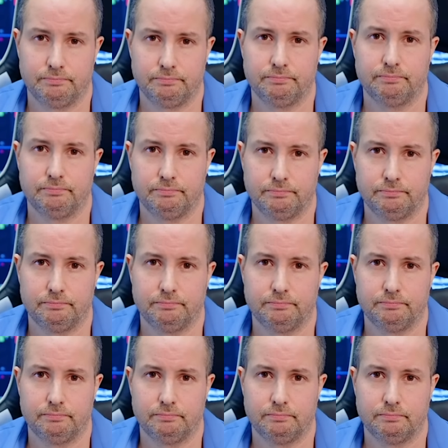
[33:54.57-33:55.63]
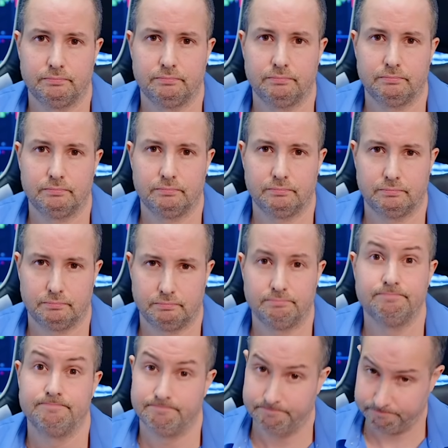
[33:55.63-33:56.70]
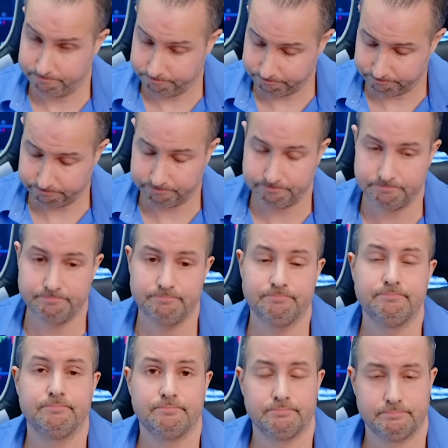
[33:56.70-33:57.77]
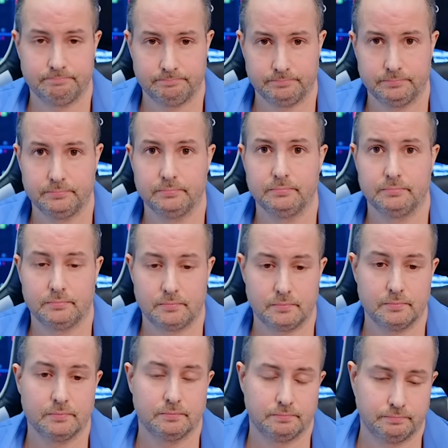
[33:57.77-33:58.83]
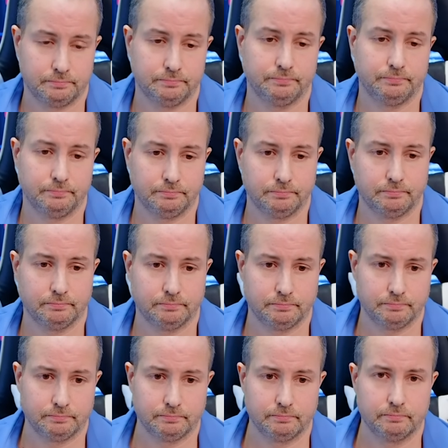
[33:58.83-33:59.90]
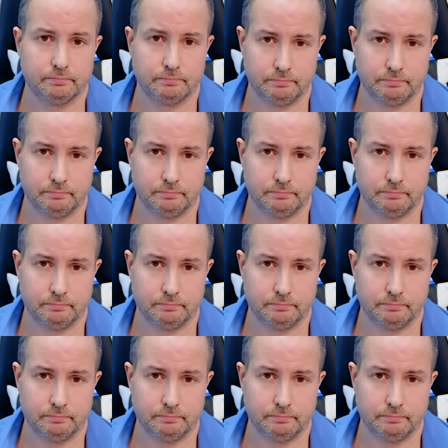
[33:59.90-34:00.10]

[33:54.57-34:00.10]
(silent)